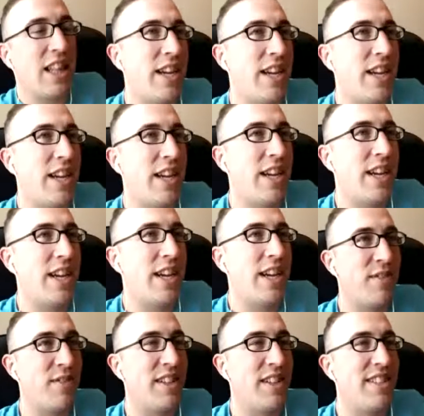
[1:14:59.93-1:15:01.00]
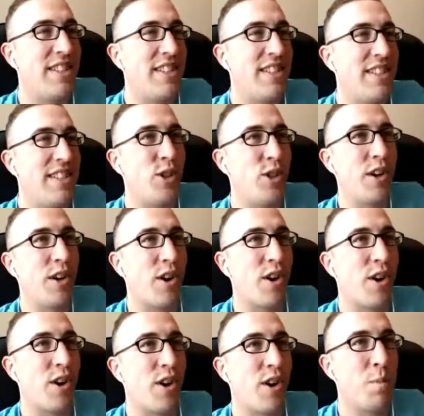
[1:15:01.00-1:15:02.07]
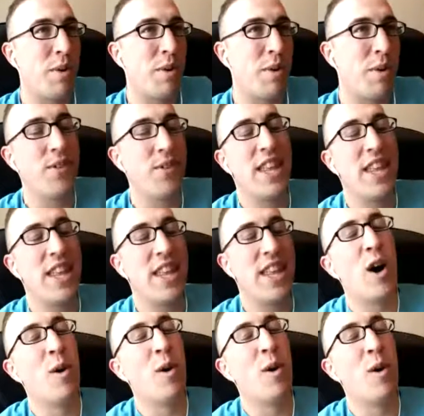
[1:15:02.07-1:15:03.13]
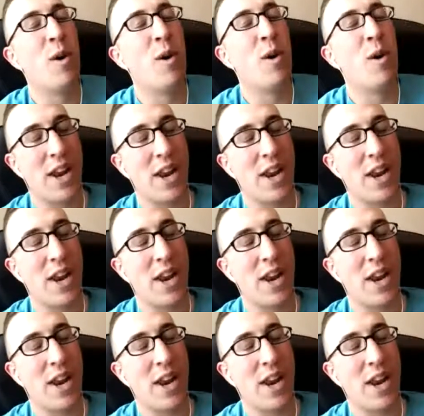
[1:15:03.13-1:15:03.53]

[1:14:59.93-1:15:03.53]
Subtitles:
anywhere specifically says that you shouldn't curse, but I don't think it helps people when I